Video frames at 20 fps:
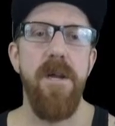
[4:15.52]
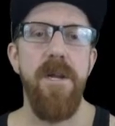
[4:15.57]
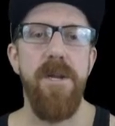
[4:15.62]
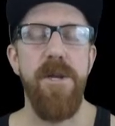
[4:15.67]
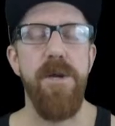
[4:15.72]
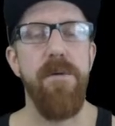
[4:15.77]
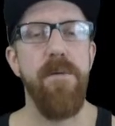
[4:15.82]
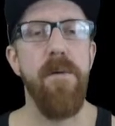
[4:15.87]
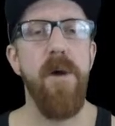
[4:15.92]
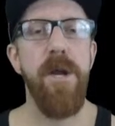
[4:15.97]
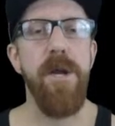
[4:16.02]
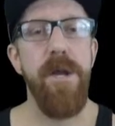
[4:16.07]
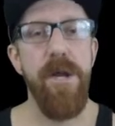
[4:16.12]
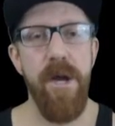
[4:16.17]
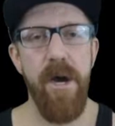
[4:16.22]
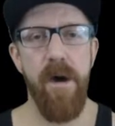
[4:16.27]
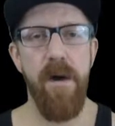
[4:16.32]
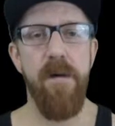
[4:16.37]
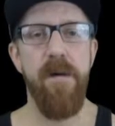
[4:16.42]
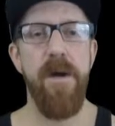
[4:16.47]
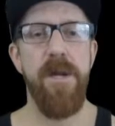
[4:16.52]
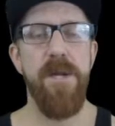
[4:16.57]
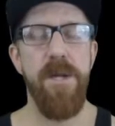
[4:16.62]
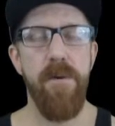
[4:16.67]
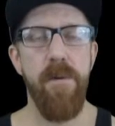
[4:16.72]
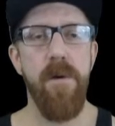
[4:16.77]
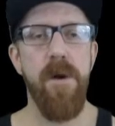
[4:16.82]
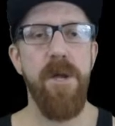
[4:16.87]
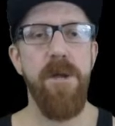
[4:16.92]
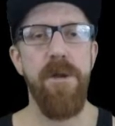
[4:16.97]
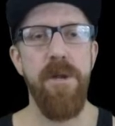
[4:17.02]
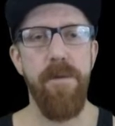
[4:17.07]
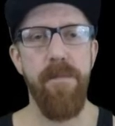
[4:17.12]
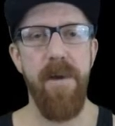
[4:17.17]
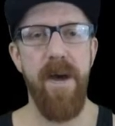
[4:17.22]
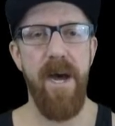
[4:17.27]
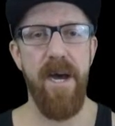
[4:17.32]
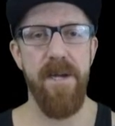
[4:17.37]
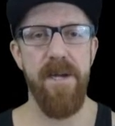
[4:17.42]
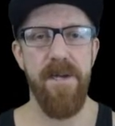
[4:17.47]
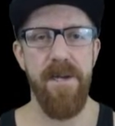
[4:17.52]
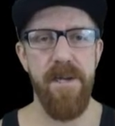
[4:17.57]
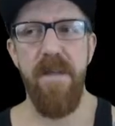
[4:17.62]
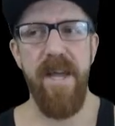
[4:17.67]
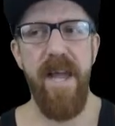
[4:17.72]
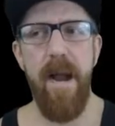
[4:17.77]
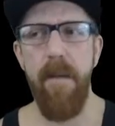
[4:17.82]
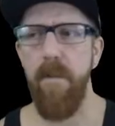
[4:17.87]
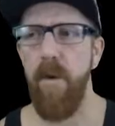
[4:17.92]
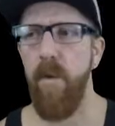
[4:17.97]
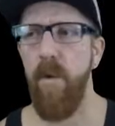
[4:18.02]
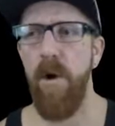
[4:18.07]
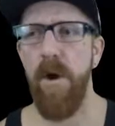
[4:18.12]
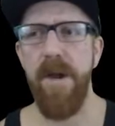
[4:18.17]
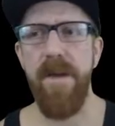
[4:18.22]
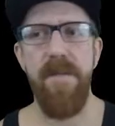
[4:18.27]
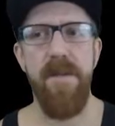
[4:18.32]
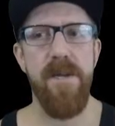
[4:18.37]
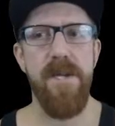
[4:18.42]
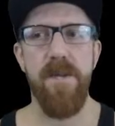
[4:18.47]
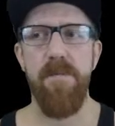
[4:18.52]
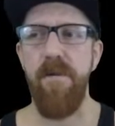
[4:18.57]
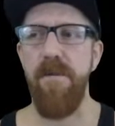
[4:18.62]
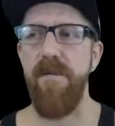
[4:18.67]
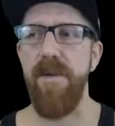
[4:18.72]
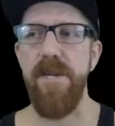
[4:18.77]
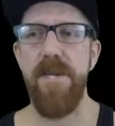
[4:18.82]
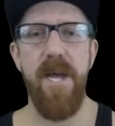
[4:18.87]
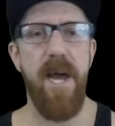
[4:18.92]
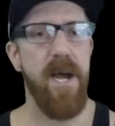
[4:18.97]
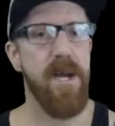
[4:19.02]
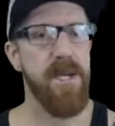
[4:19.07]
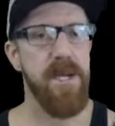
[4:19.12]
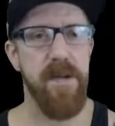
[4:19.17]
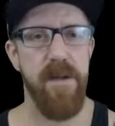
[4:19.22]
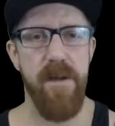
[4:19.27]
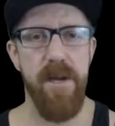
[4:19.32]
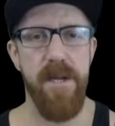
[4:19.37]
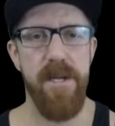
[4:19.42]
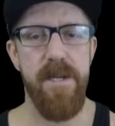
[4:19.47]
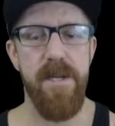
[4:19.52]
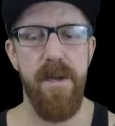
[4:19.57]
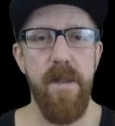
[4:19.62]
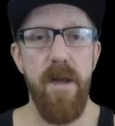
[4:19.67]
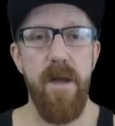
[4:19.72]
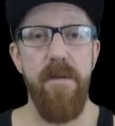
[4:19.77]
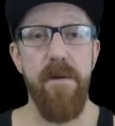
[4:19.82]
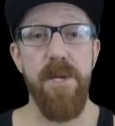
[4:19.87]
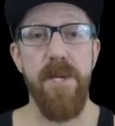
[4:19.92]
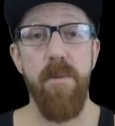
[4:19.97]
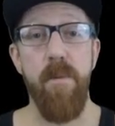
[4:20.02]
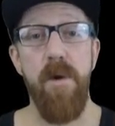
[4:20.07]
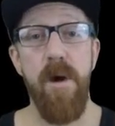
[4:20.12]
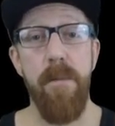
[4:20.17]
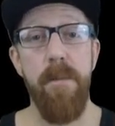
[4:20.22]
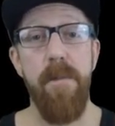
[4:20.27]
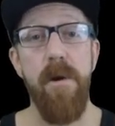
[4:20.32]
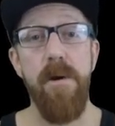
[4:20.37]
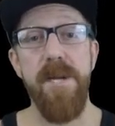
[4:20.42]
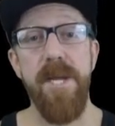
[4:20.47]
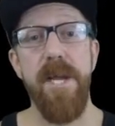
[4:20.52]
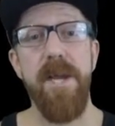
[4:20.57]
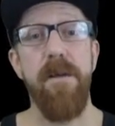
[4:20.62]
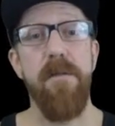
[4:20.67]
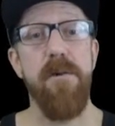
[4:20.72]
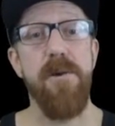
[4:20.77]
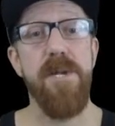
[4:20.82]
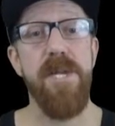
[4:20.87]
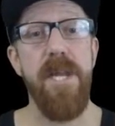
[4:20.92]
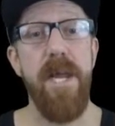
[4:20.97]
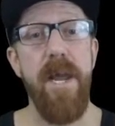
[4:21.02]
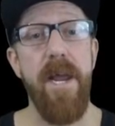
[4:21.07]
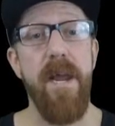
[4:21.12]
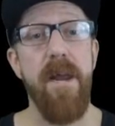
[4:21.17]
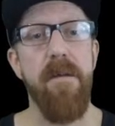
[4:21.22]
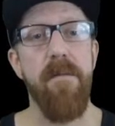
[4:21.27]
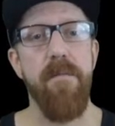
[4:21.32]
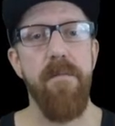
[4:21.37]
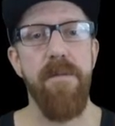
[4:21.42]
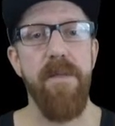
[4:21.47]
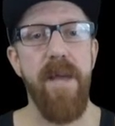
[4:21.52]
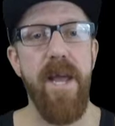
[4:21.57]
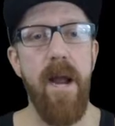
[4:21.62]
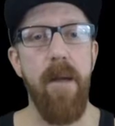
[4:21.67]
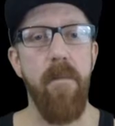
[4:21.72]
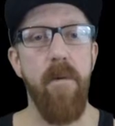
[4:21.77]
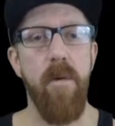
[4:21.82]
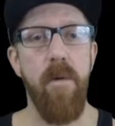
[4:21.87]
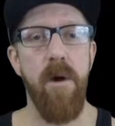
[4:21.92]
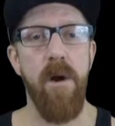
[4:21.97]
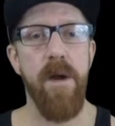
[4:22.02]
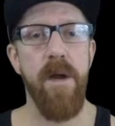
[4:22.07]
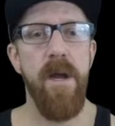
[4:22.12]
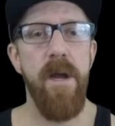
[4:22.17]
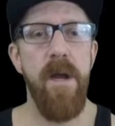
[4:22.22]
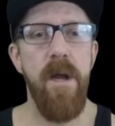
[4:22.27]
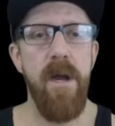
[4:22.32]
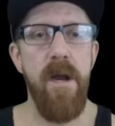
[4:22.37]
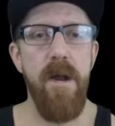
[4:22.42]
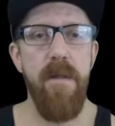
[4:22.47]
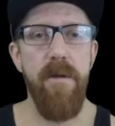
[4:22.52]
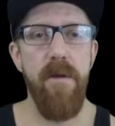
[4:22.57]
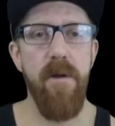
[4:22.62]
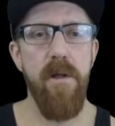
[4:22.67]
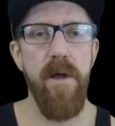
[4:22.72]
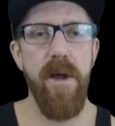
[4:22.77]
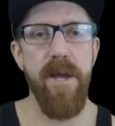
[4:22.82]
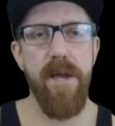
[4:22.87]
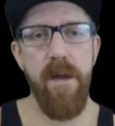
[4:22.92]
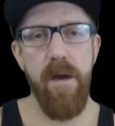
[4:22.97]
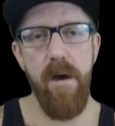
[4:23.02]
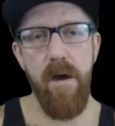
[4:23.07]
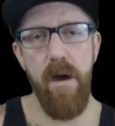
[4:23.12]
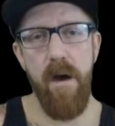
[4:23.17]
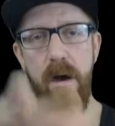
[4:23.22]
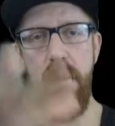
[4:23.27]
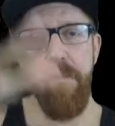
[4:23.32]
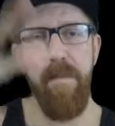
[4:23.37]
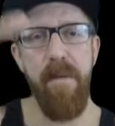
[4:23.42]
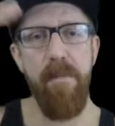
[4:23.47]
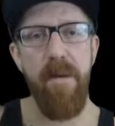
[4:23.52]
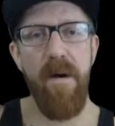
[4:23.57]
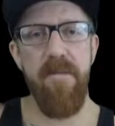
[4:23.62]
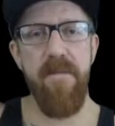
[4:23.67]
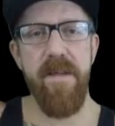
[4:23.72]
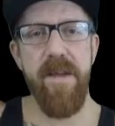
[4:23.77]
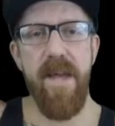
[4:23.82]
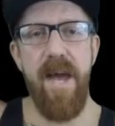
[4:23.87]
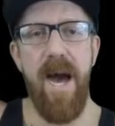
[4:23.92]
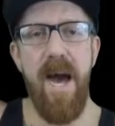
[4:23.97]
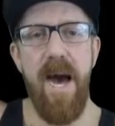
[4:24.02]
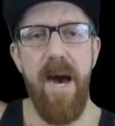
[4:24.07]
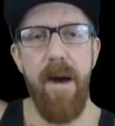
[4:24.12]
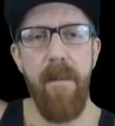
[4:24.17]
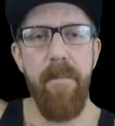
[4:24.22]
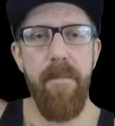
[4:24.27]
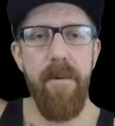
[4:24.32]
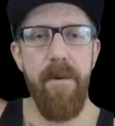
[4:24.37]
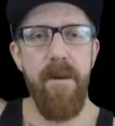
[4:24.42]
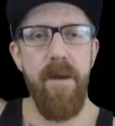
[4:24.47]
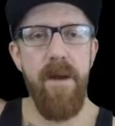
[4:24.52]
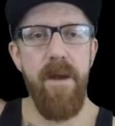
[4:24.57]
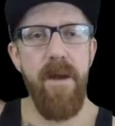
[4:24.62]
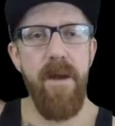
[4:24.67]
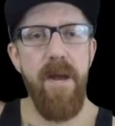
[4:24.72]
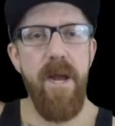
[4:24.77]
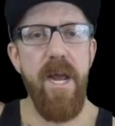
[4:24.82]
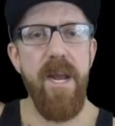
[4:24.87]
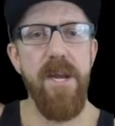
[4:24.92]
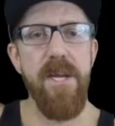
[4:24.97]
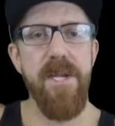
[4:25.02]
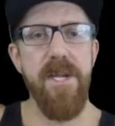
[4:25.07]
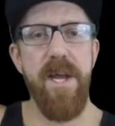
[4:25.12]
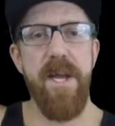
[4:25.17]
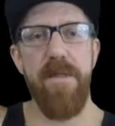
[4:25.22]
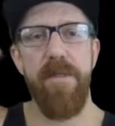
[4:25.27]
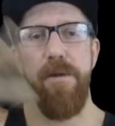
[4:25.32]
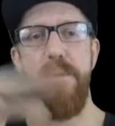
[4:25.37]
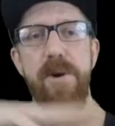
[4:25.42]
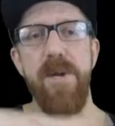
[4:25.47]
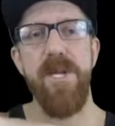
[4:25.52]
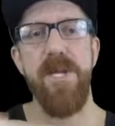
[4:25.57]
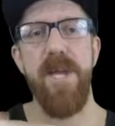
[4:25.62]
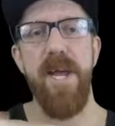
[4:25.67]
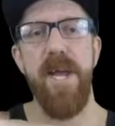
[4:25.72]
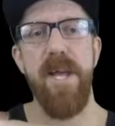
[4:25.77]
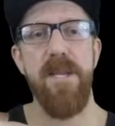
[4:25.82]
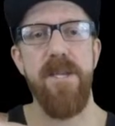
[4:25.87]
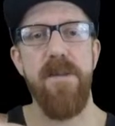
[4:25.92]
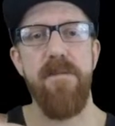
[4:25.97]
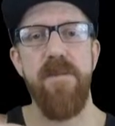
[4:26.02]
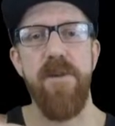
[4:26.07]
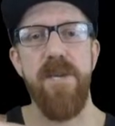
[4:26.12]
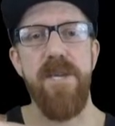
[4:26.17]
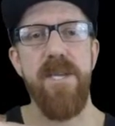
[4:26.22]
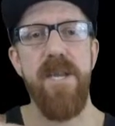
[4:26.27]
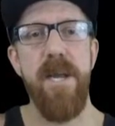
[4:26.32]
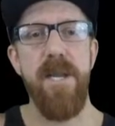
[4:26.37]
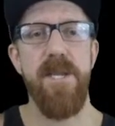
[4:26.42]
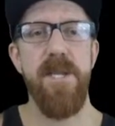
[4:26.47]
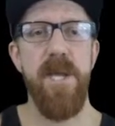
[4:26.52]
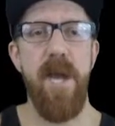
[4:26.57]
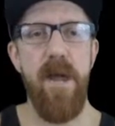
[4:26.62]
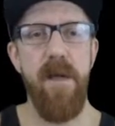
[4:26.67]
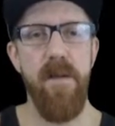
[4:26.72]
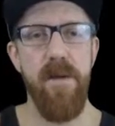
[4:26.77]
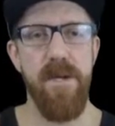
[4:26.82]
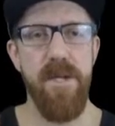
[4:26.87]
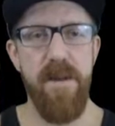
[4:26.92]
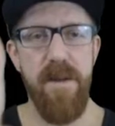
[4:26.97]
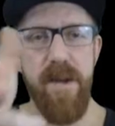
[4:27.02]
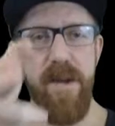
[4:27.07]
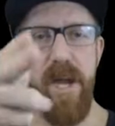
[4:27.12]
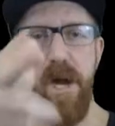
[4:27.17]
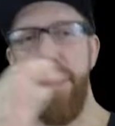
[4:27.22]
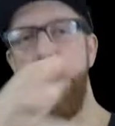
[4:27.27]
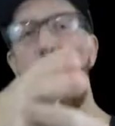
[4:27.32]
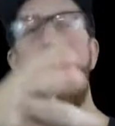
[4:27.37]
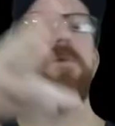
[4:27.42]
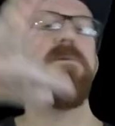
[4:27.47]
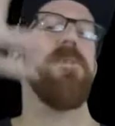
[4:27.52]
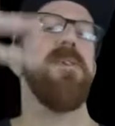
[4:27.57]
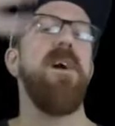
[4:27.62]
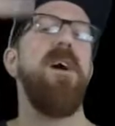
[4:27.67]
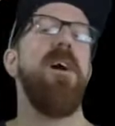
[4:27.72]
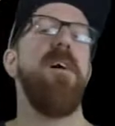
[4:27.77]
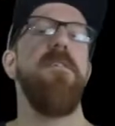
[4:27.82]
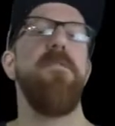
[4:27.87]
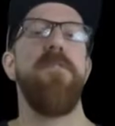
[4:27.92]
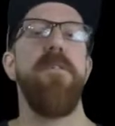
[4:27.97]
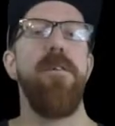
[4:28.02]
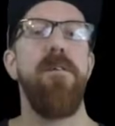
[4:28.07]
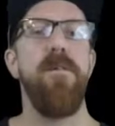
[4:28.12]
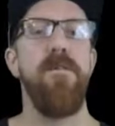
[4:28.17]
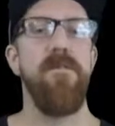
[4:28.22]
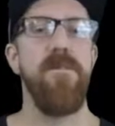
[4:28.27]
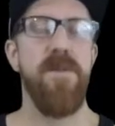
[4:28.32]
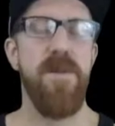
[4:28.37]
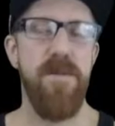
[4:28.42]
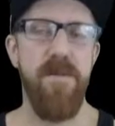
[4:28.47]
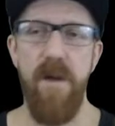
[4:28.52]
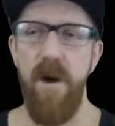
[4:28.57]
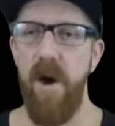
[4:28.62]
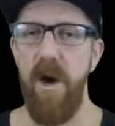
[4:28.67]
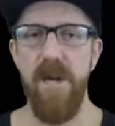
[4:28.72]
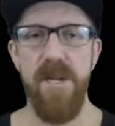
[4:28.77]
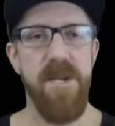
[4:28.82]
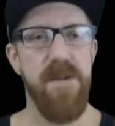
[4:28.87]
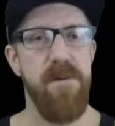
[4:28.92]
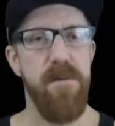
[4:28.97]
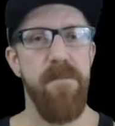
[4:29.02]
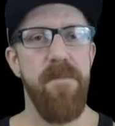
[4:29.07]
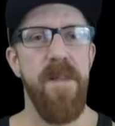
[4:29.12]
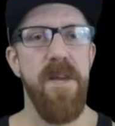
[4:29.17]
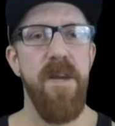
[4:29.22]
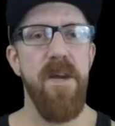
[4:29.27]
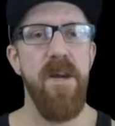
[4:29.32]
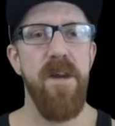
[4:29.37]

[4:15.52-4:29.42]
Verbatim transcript: do what you know and do what you do best. The camera work in this movie is excellent, and there's one particular scene with the camera work, they're like up above the cop, and it's like thirty seconds of just dead silence and the gun goes off, and it's awesome.